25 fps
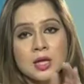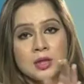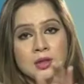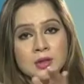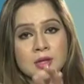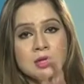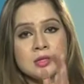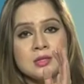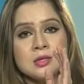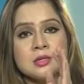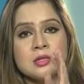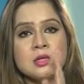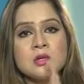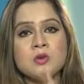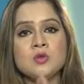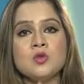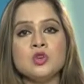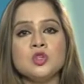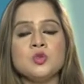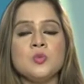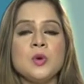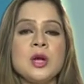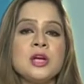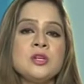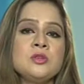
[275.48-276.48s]
This is a
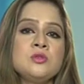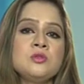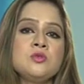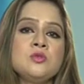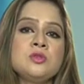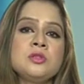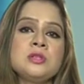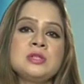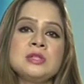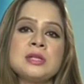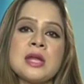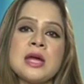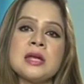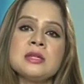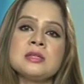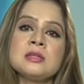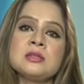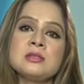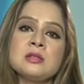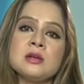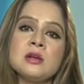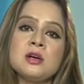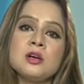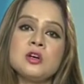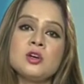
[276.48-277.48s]
good way to
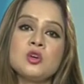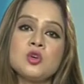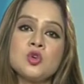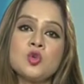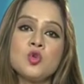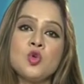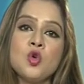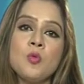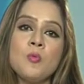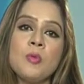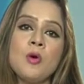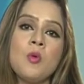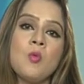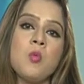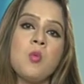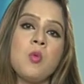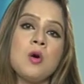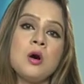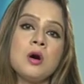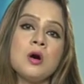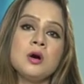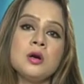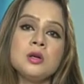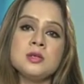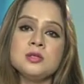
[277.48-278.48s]
test a group of
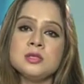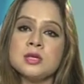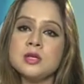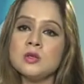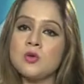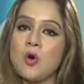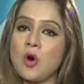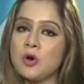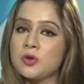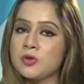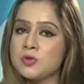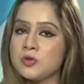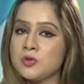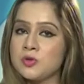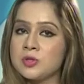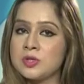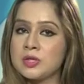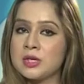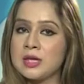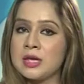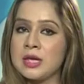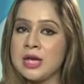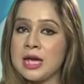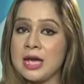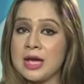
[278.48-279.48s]
words in order to
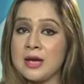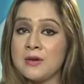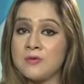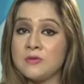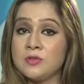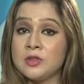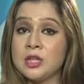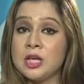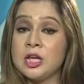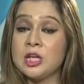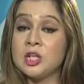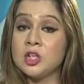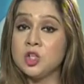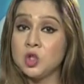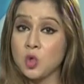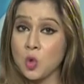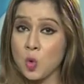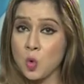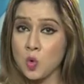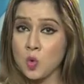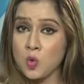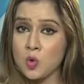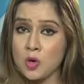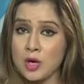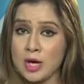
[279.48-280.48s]
see if they
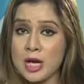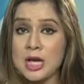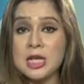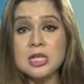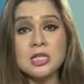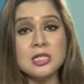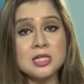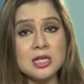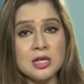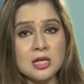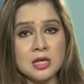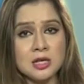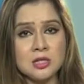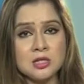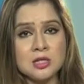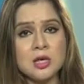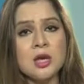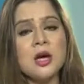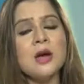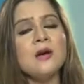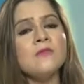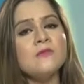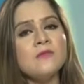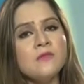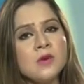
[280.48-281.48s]
do indeed
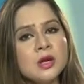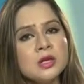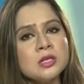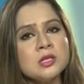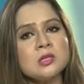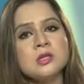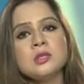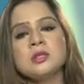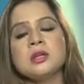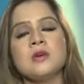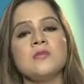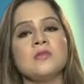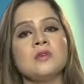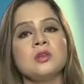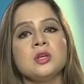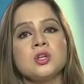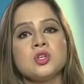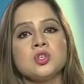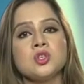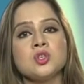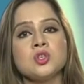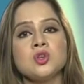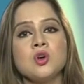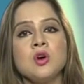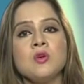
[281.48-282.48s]
fit the
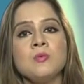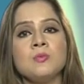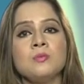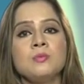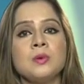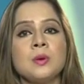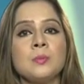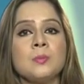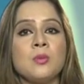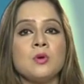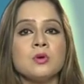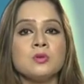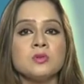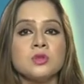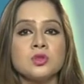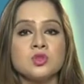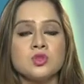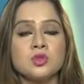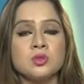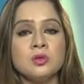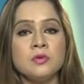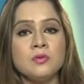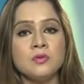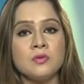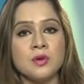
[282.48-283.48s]
definition of
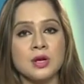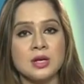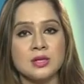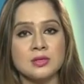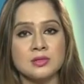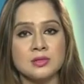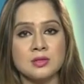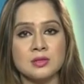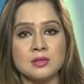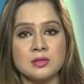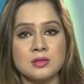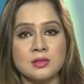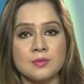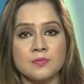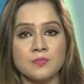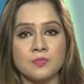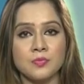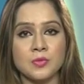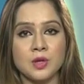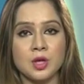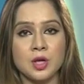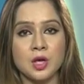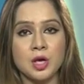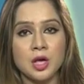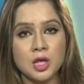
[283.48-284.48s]
prepositional phrases.
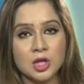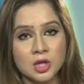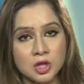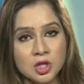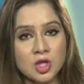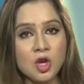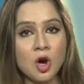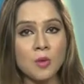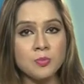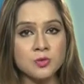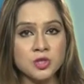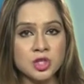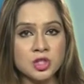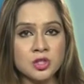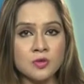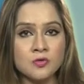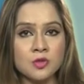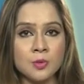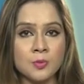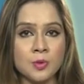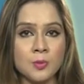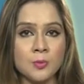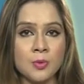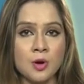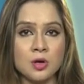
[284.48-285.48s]
The object of
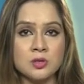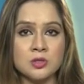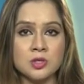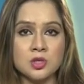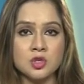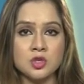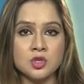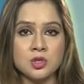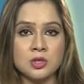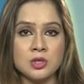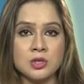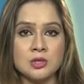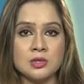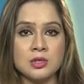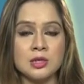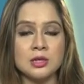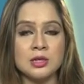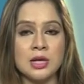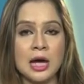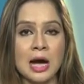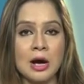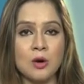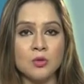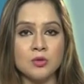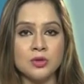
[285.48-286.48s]
the preposition is the
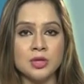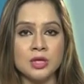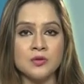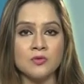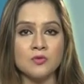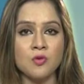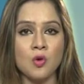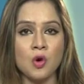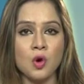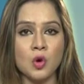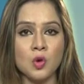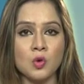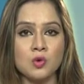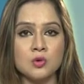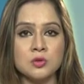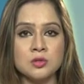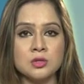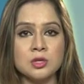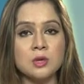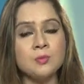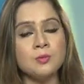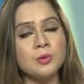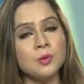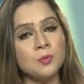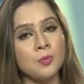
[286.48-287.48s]
noun that follows
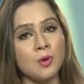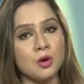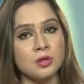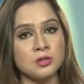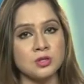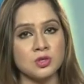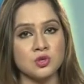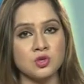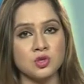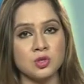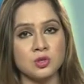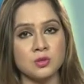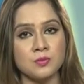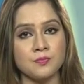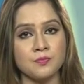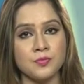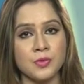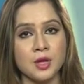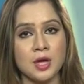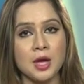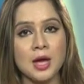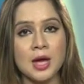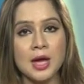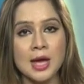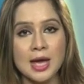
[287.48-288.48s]
the preposition.
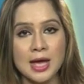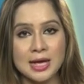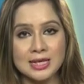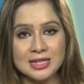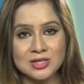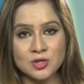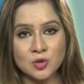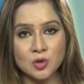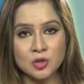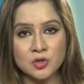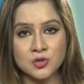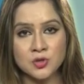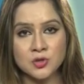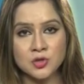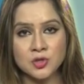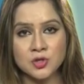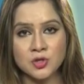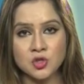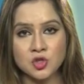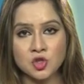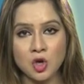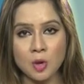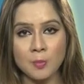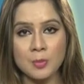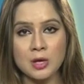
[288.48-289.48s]
It is also the
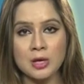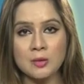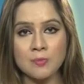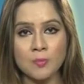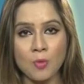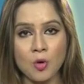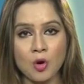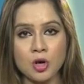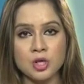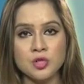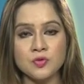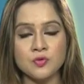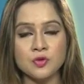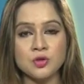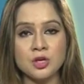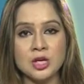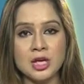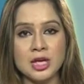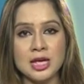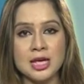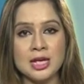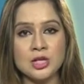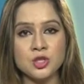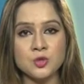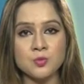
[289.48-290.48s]
stopping point for
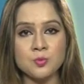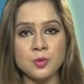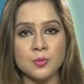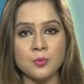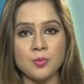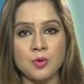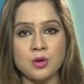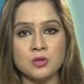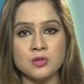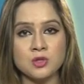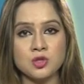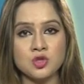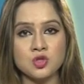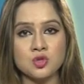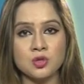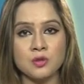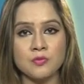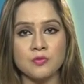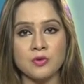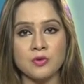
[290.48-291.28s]
each prepositional